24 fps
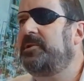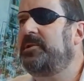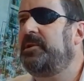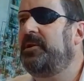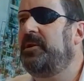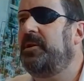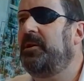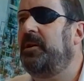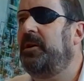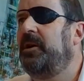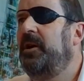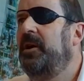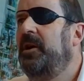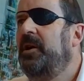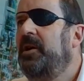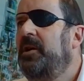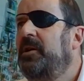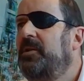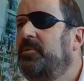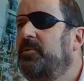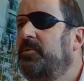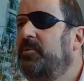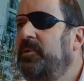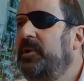So
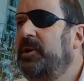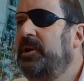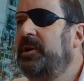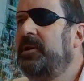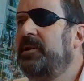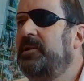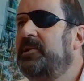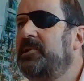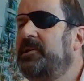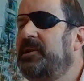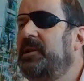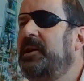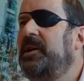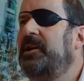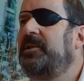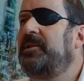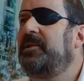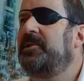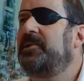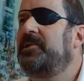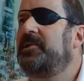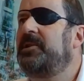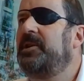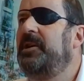really
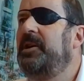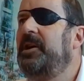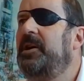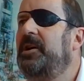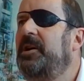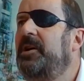start to see